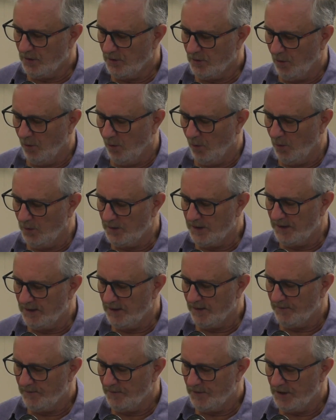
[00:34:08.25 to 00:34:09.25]
causes
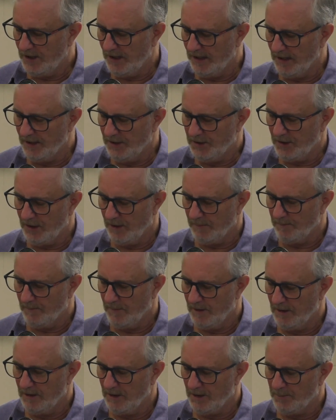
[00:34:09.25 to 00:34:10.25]
of
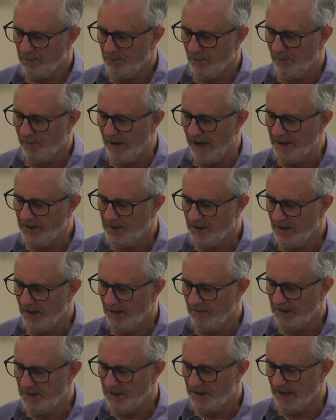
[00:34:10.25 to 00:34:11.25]
cheerleadership in its
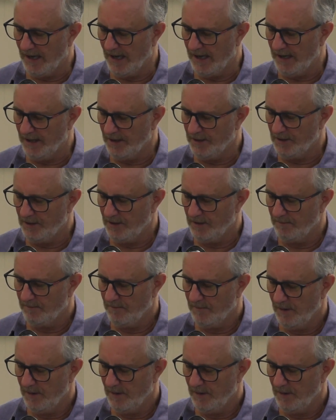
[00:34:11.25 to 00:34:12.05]
probationary stage